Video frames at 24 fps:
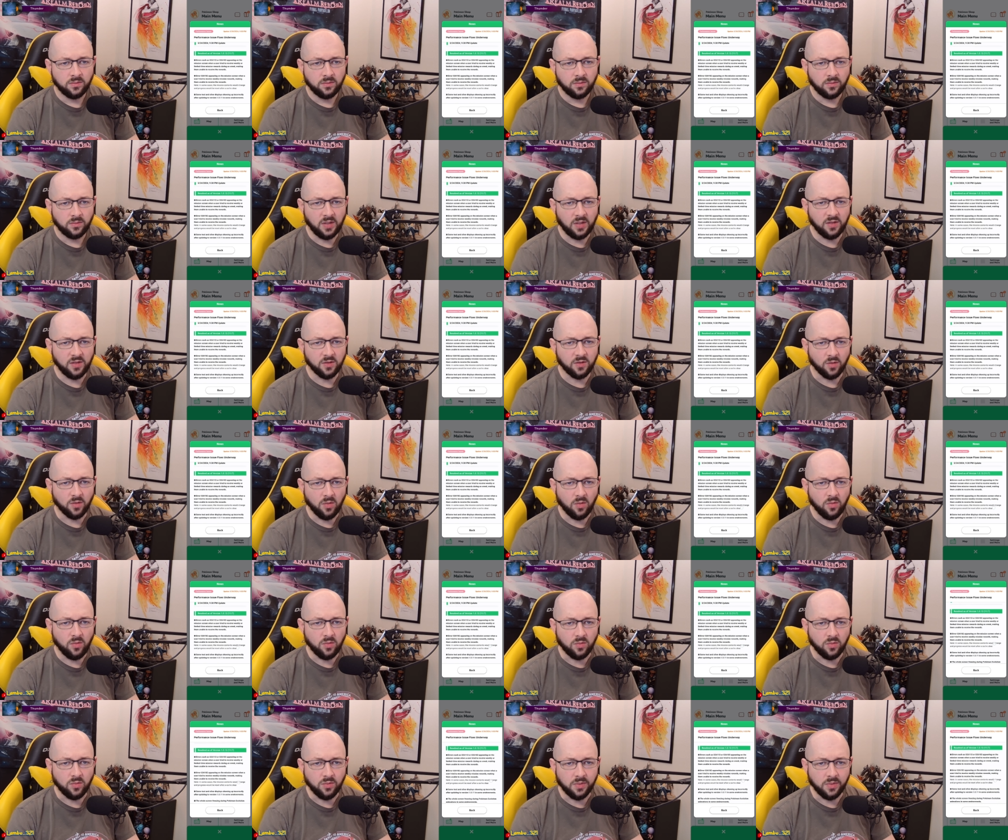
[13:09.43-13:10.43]
these are
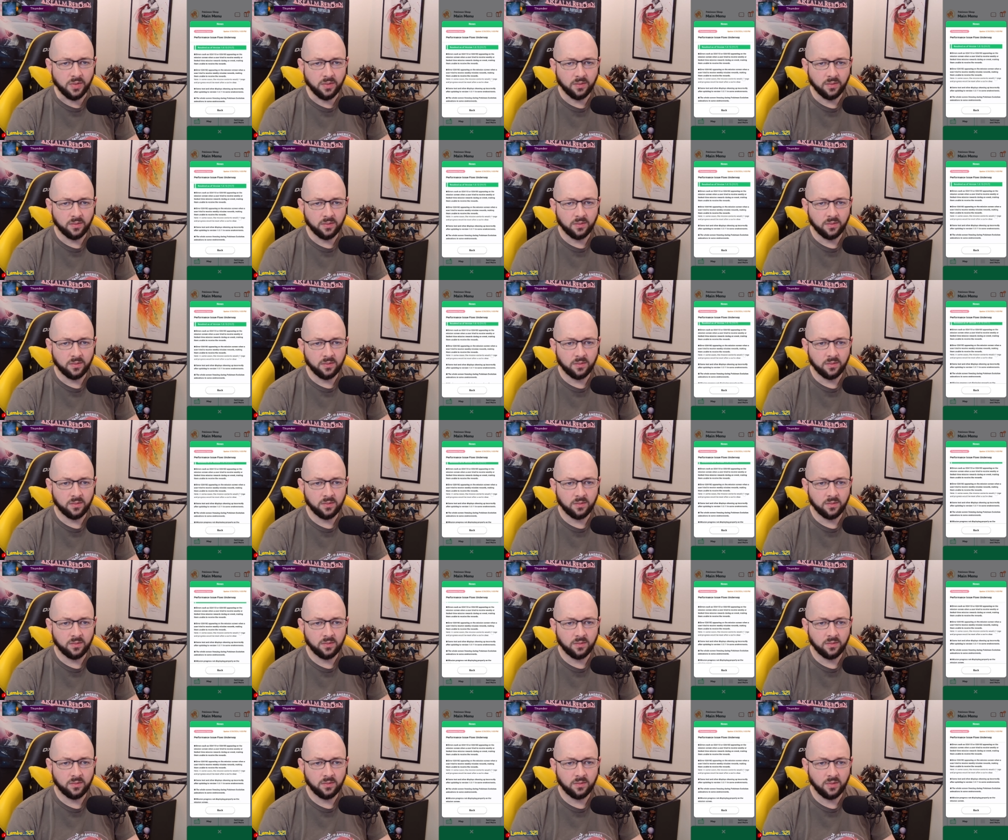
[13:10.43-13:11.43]
old.
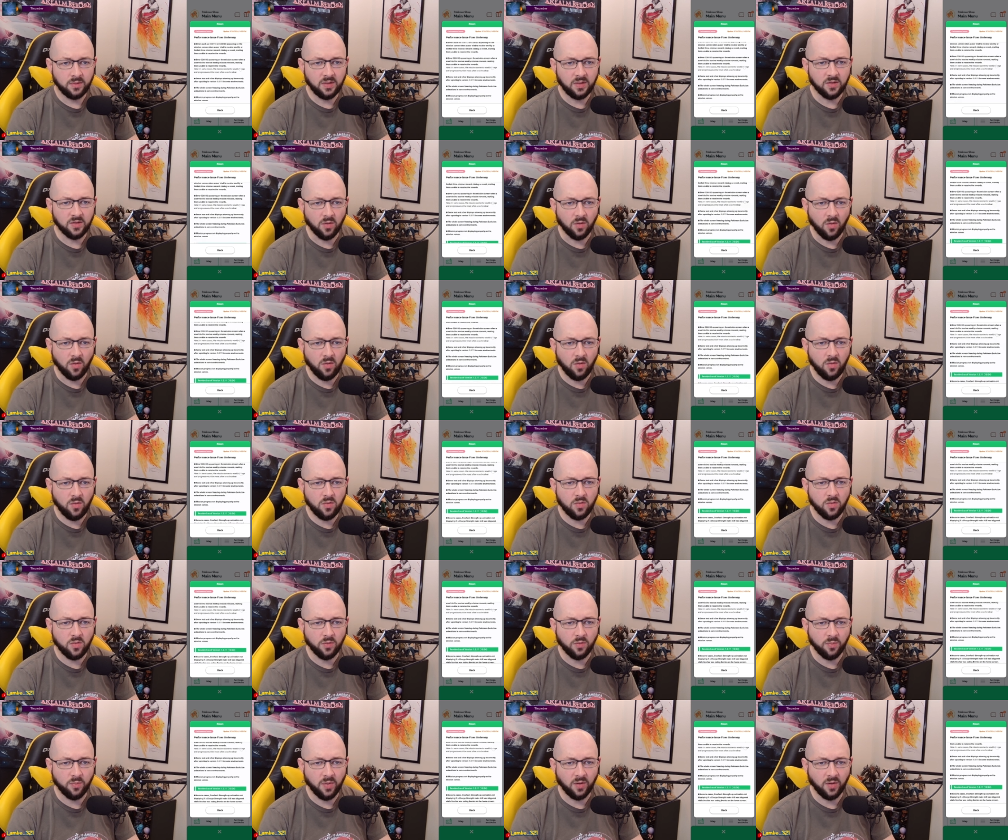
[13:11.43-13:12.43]
These are
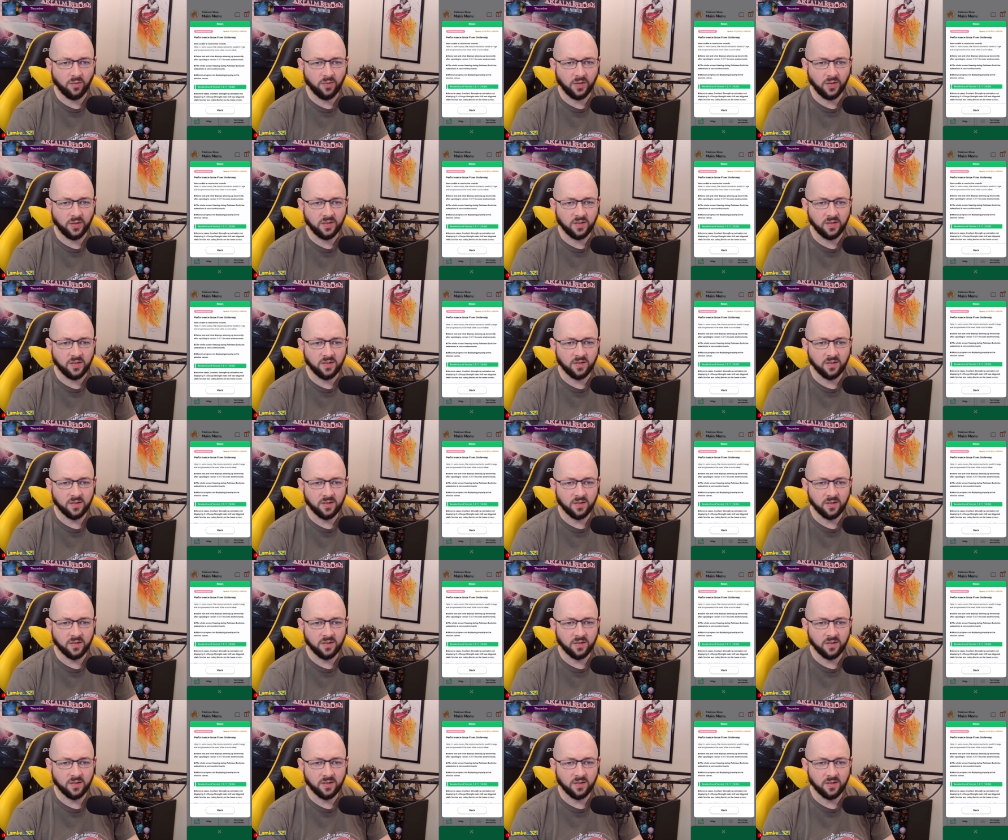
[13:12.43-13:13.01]
old bug fixes.